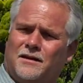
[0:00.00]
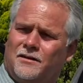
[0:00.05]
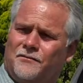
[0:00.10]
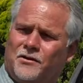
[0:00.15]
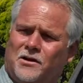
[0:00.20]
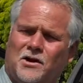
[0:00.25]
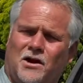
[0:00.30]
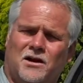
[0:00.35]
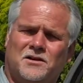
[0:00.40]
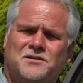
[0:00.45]

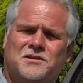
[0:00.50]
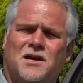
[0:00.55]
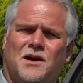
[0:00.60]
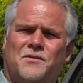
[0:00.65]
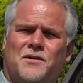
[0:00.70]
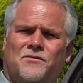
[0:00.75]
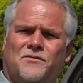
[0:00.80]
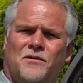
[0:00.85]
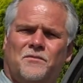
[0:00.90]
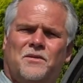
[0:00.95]
If a car is
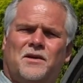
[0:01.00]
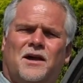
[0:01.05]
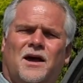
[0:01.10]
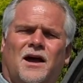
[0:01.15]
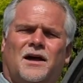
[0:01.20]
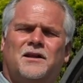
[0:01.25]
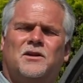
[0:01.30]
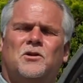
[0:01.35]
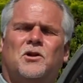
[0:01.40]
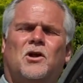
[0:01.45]
coming from
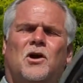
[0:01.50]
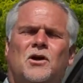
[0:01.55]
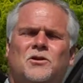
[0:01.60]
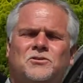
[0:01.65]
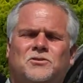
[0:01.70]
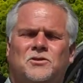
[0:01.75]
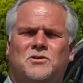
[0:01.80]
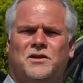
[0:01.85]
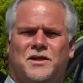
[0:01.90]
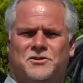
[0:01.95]
behind, it'll
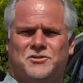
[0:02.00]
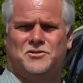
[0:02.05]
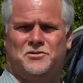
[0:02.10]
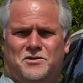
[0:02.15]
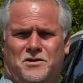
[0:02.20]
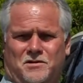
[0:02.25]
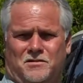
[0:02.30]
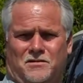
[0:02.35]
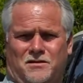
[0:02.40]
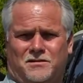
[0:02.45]
also let
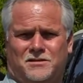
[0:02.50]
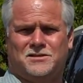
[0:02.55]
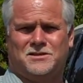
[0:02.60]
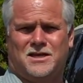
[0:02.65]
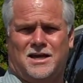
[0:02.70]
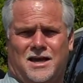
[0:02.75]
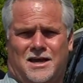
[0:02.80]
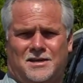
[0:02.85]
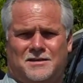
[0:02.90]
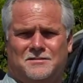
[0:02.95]
you know on the
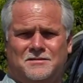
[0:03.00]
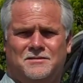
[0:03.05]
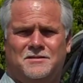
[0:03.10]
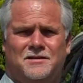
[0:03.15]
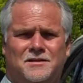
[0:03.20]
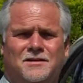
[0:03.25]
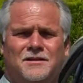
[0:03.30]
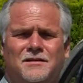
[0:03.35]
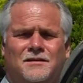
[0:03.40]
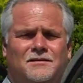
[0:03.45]
side.
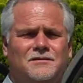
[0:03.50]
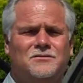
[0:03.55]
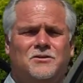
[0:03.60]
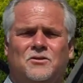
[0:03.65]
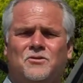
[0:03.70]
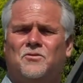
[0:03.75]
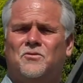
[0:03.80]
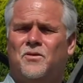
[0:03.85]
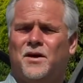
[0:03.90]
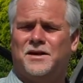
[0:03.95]

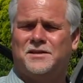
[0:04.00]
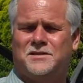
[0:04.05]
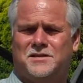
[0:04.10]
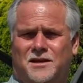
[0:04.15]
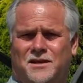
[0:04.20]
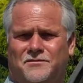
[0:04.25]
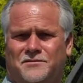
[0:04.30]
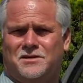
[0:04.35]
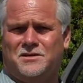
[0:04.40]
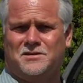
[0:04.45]
A great
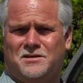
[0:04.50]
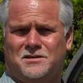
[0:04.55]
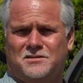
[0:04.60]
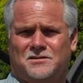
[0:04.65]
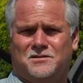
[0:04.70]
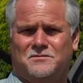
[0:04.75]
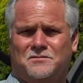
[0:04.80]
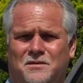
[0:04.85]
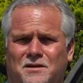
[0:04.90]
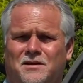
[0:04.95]
safety
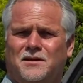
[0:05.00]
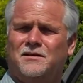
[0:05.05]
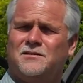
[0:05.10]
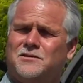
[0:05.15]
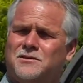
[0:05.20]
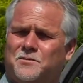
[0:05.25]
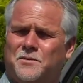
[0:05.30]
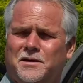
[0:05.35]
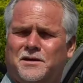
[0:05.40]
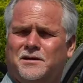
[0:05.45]
system.
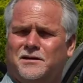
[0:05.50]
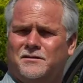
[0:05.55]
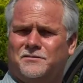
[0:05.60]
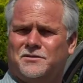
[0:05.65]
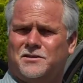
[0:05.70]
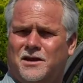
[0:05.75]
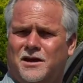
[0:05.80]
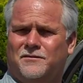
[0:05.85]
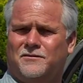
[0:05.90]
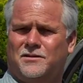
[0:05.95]
Speaking
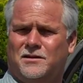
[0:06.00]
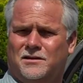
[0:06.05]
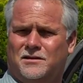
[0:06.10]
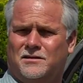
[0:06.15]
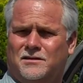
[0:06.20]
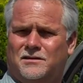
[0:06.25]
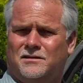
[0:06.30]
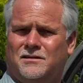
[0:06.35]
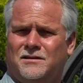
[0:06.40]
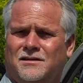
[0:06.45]
of safety,
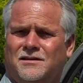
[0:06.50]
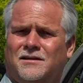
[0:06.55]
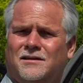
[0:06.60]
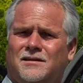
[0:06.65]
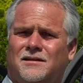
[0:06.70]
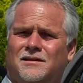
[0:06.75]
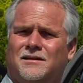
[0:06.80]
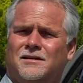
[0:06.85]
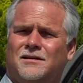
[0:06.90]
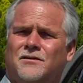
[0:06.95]

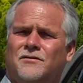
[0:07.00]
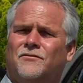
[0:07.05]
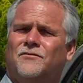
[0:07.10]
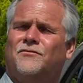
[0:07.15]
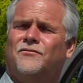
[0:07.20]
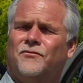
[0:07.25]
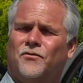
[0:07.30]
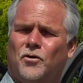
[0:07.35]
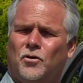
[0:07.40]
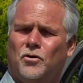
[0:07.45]

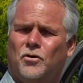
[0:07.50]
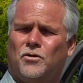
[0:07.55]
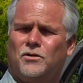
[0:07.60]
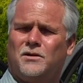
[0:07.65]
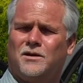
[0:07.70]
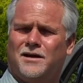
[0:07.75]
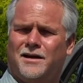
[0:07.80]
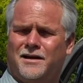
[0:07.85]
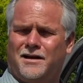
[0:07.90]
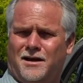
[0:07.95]

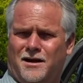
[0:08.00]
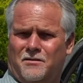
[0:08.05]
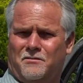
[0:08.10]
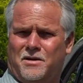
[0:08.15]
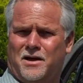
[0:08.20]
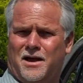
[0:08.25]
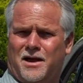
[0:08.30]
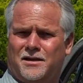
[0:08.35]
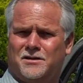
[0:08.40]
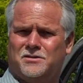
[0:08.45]
full
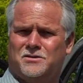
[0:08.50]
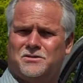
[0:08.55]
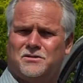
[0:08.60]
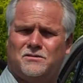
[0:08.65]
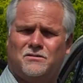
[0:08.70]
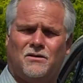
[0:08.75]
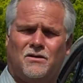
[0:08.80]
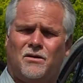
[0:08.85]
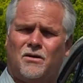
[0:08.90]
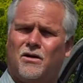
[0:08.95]
airbags
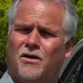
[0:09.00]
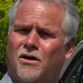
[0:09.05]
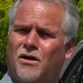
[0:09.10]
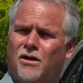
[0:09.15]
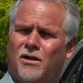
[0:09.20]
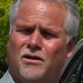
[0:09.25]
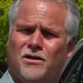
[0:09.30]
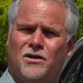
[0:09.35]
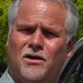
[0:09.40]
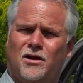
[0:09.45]

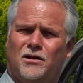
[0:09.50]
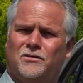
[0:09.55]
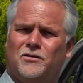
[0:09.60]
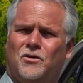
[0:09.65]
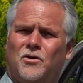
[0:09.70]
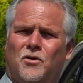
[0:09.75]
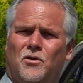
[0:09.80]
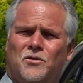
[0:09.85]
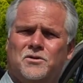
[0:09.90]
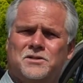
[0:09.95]
all along
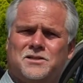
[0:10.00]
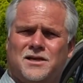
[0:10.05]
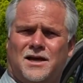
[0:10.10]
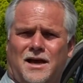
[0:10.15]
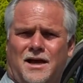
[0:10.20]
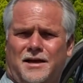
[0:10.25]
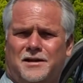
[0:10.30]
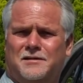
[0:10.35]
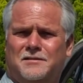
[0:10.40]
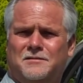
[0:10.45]
the whole
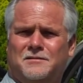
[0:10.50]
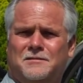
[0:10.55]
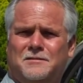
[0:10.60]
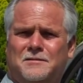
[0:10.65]
side